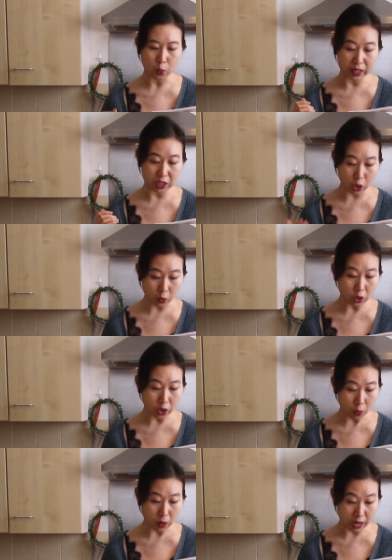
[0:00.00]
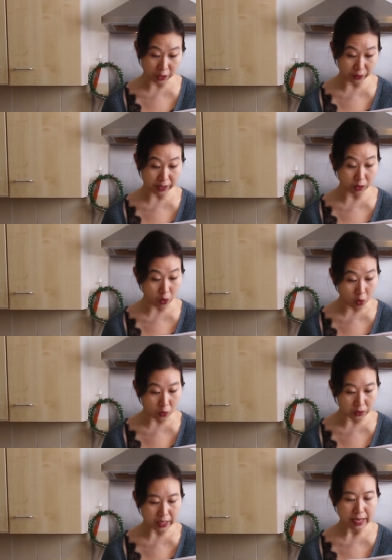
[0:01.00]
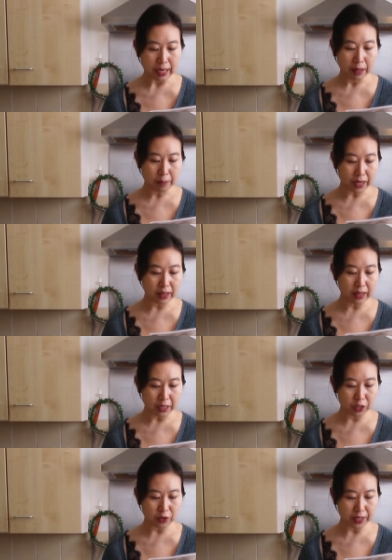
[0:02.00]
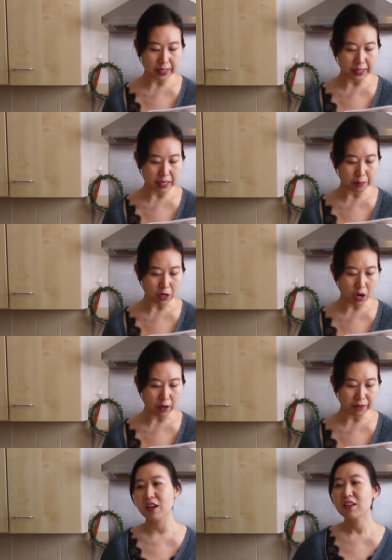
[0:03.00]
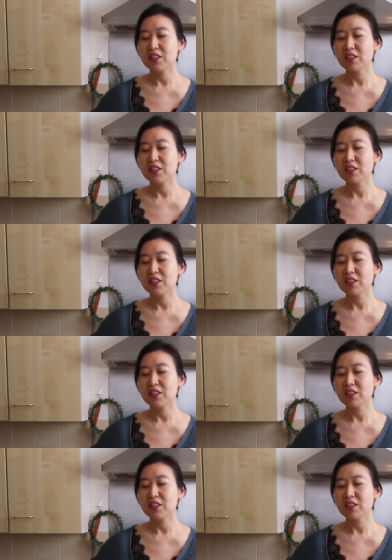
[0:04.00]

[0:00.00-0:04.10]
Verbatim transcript: We don't go hungry or cold, but luxury is nipped off."